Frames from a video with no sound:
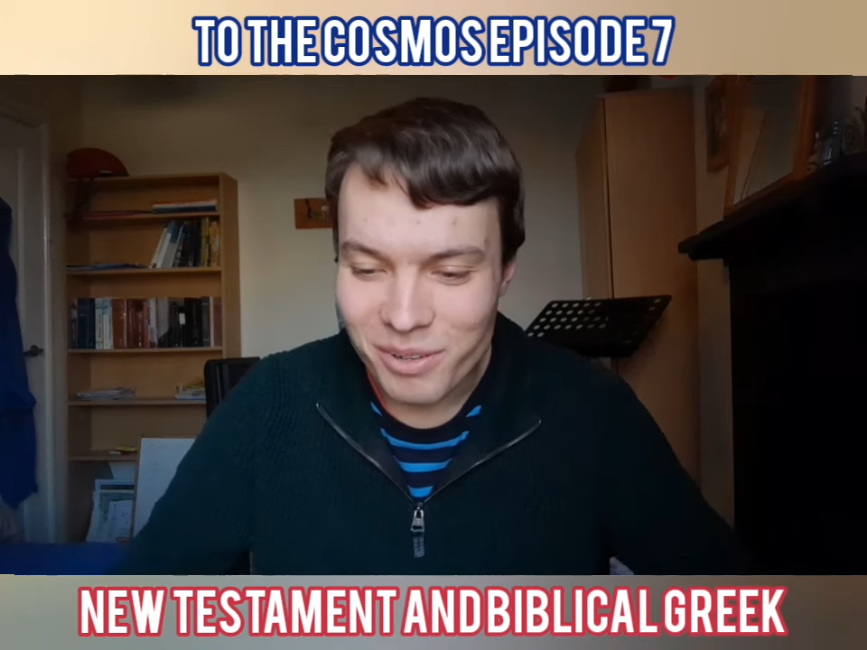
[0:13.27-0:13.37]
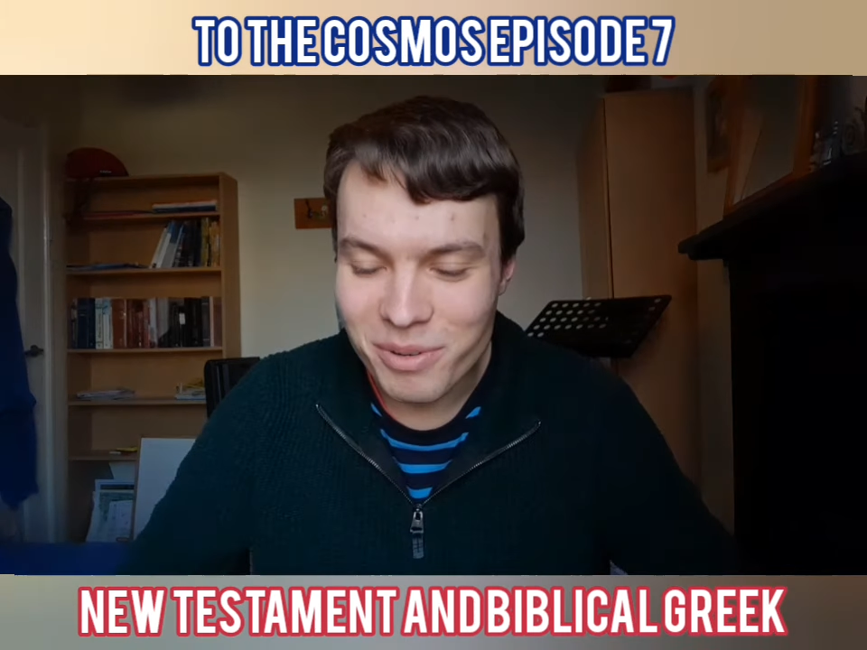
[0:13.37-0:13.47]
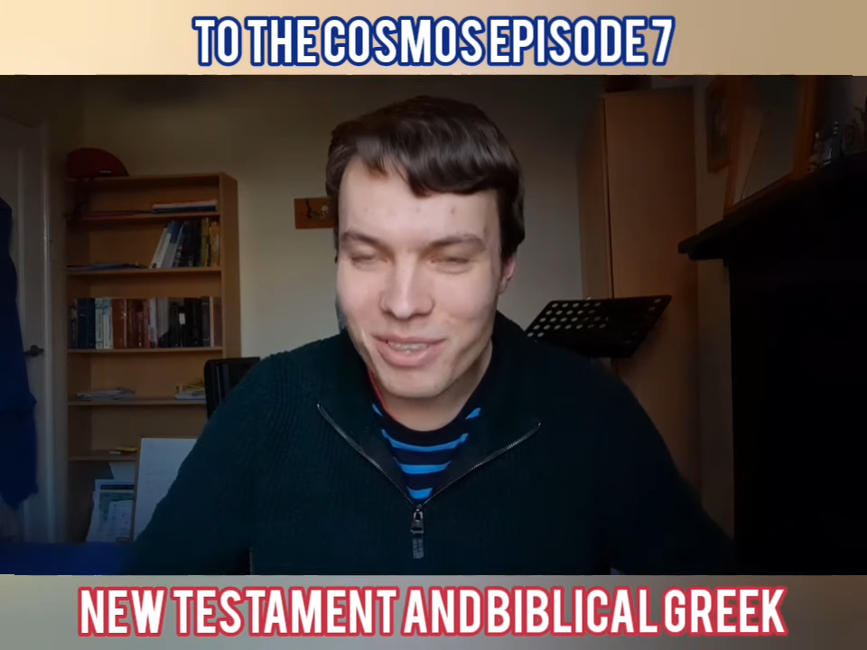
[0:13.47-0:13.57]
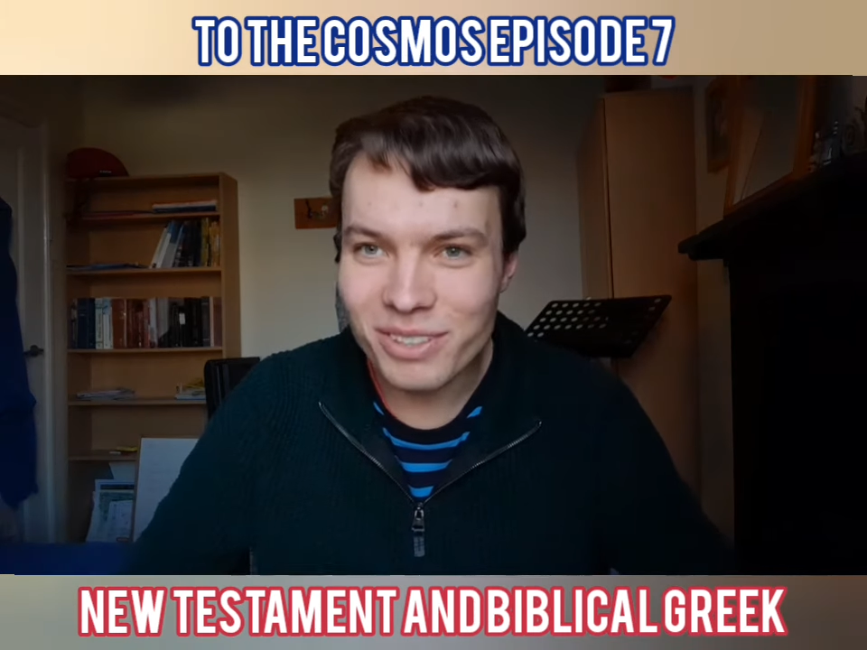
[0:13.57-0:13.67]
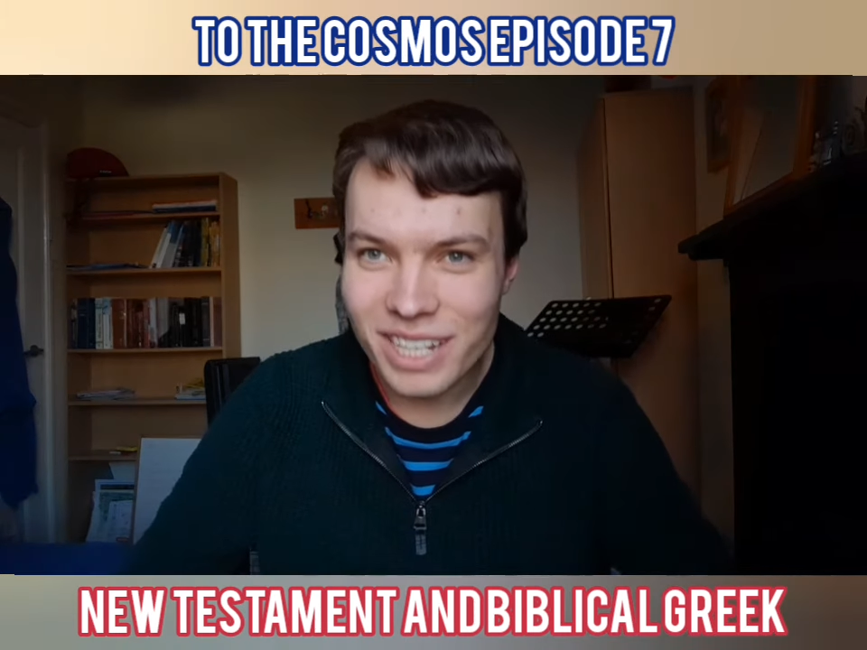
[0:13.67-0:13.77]

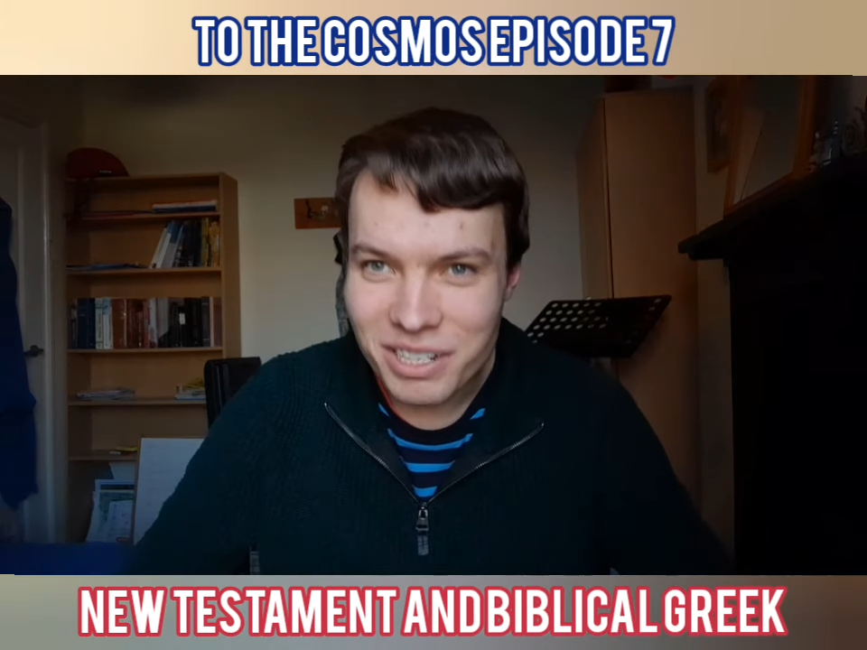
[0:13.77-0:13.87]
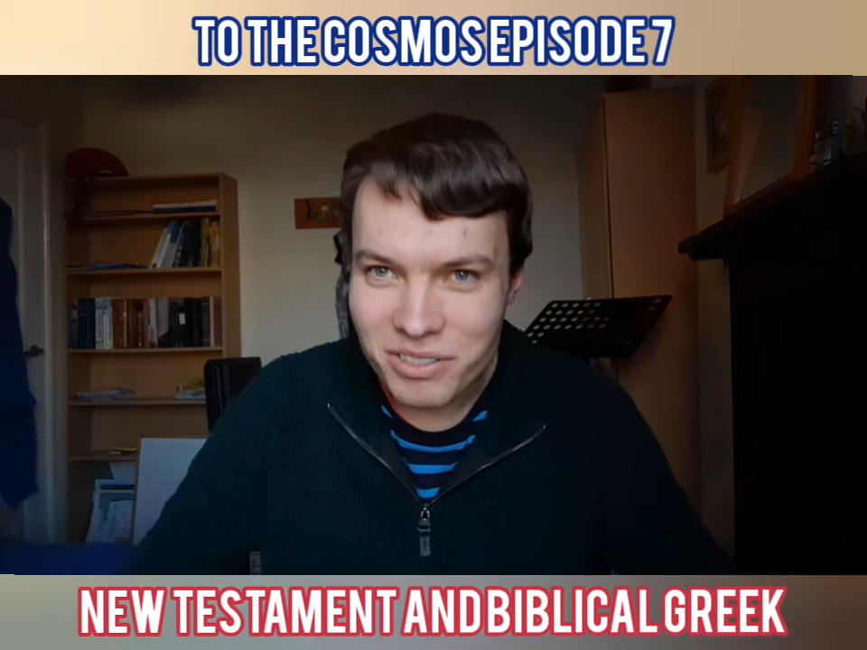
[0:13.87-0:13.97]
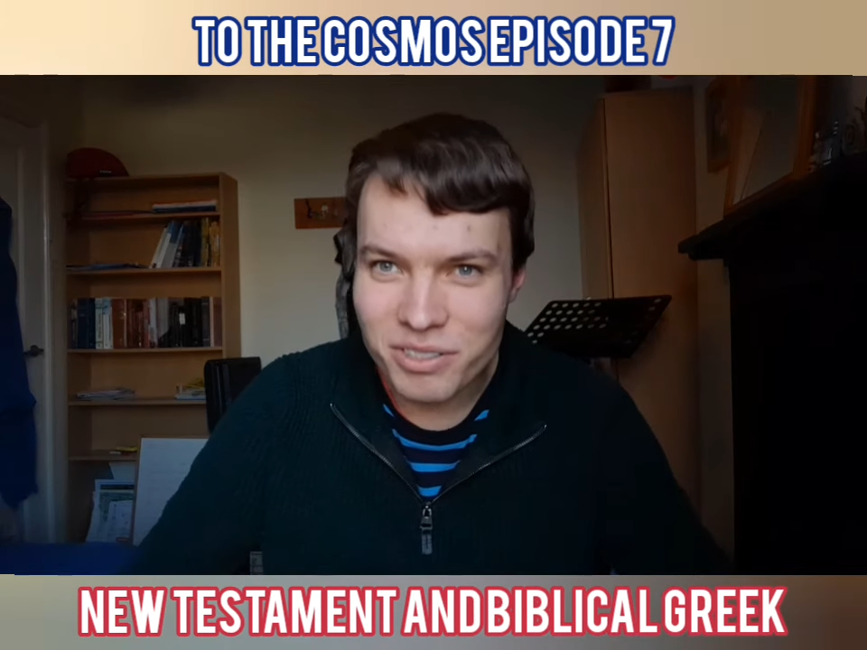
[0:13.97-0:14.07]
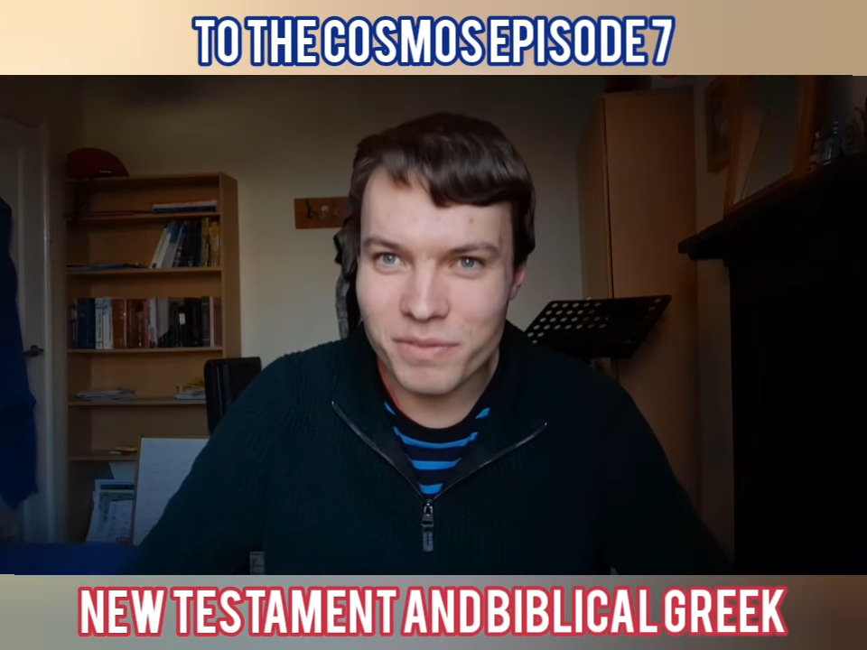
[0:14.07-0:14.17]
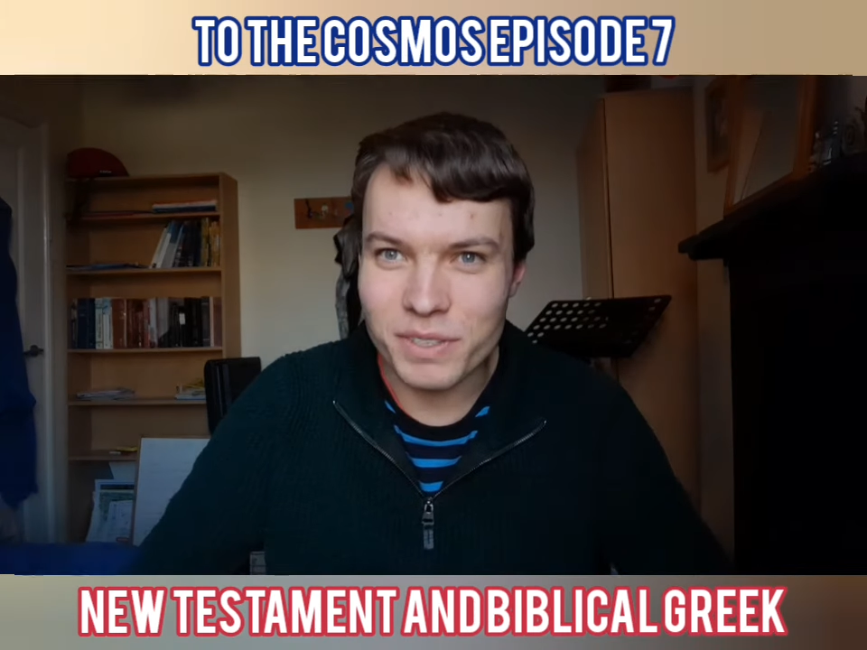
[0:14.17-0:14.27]
with an
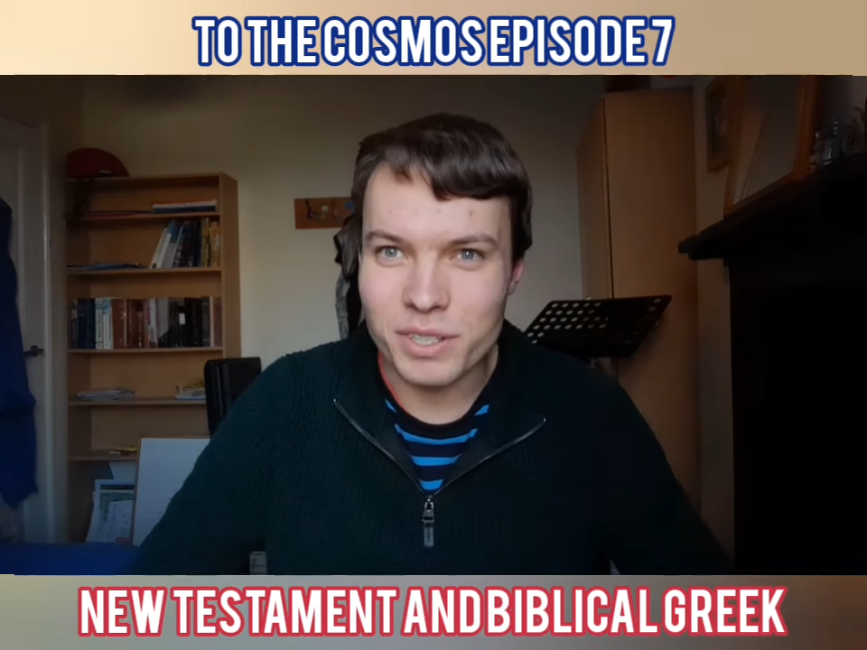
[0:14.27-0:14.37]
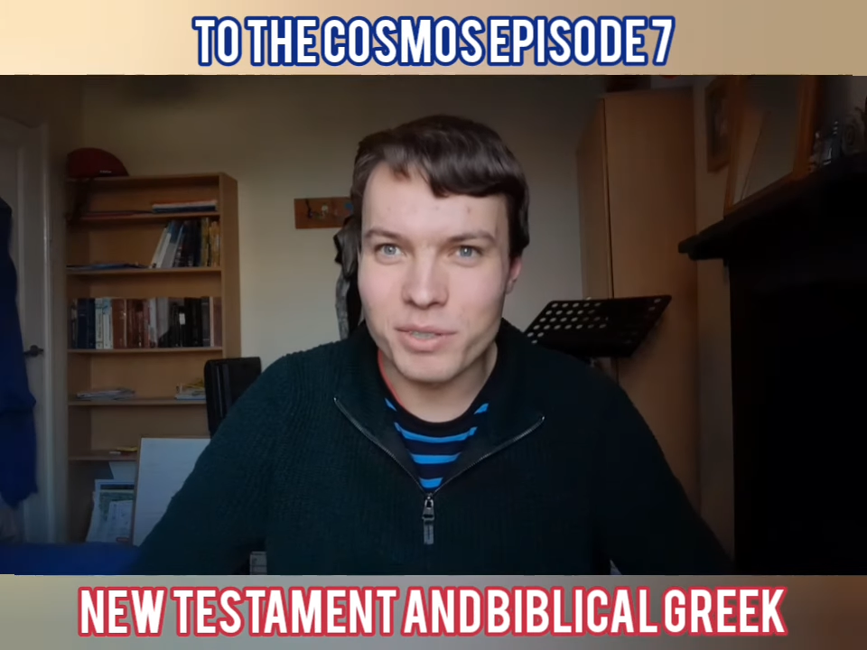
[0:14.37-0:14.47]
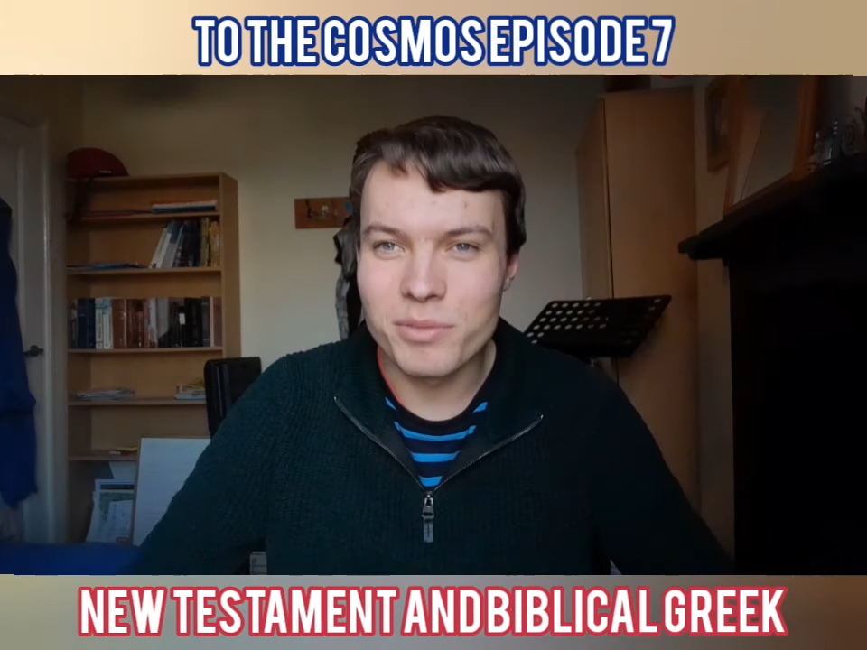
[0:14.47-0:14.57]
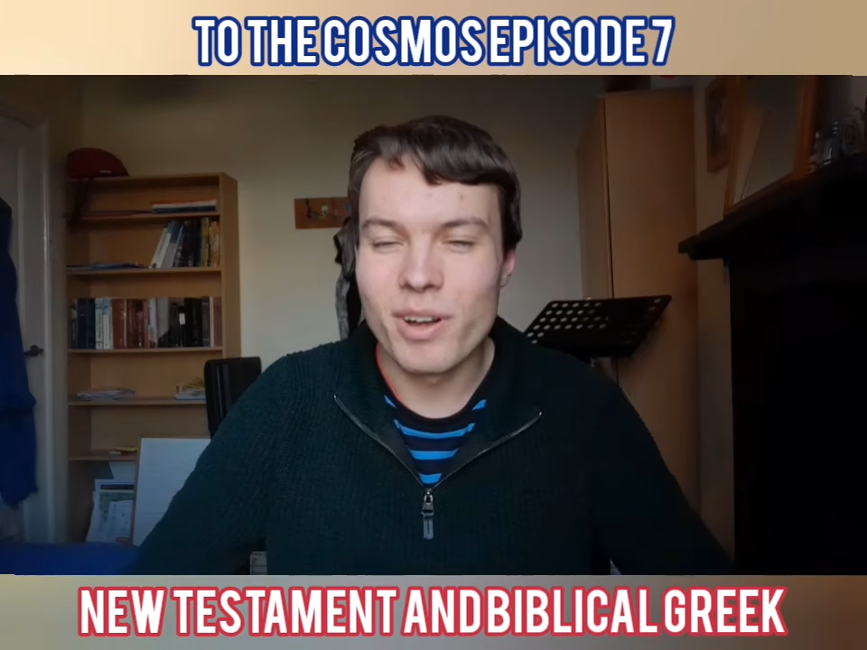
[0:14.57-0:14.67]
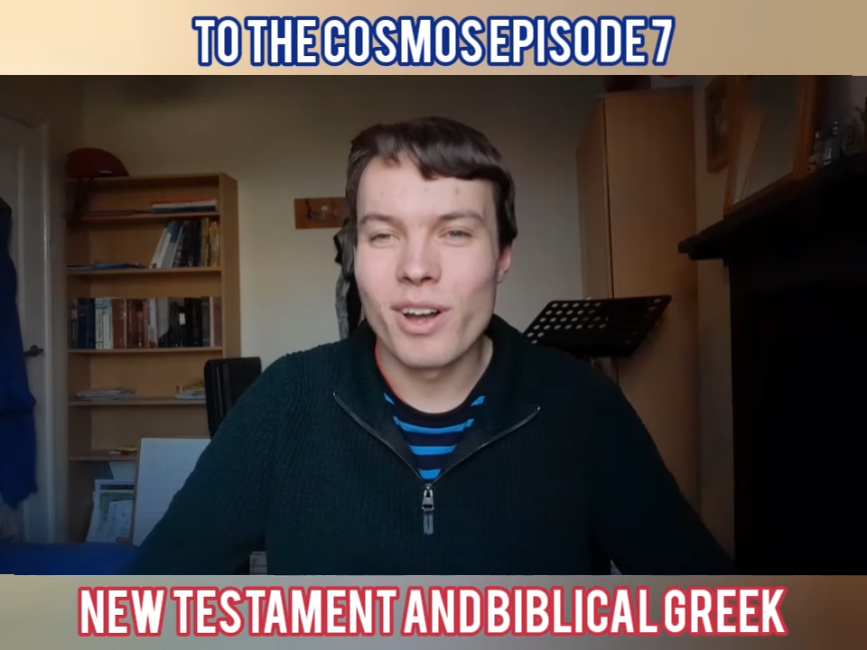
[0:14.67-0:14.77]

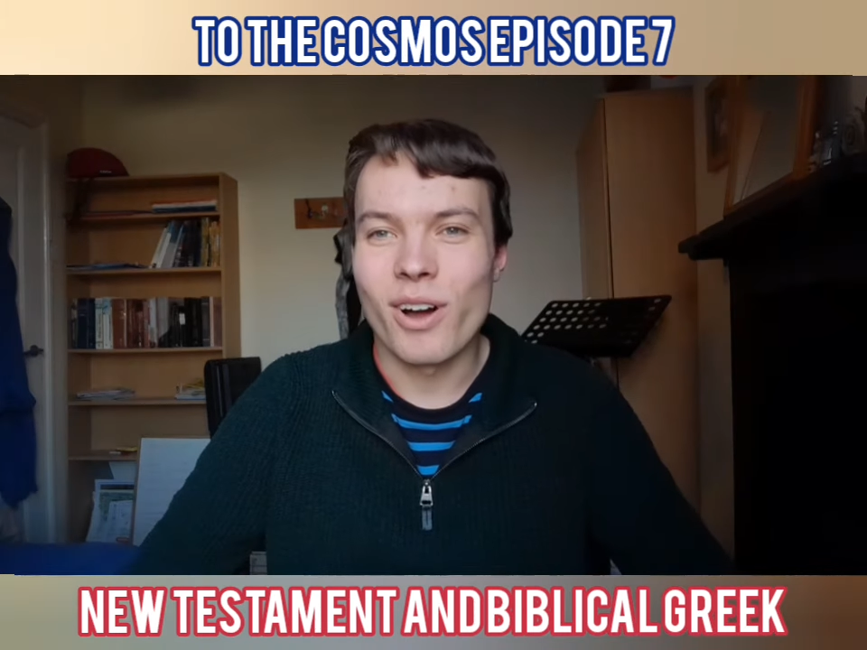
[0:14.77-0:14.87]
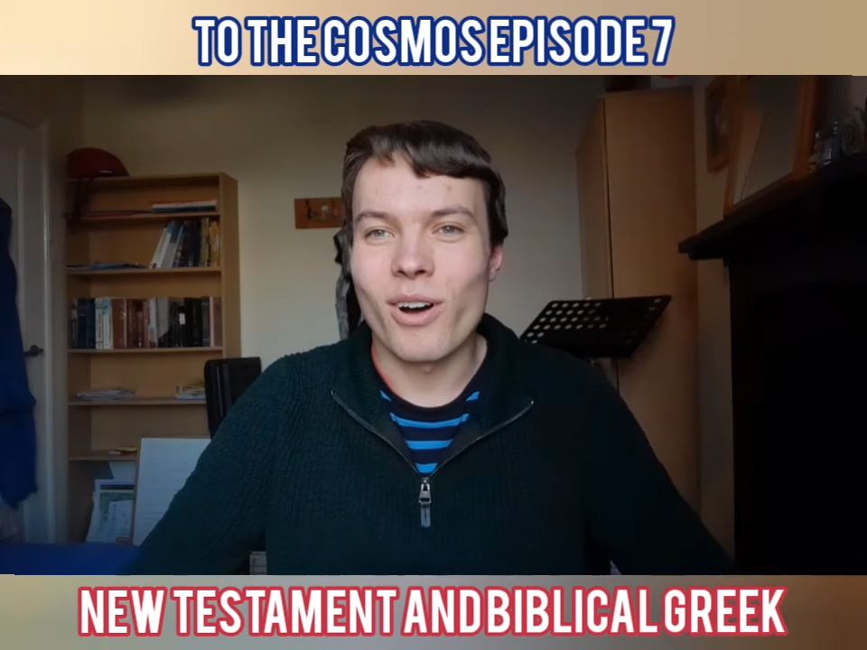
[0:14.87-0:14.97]
interview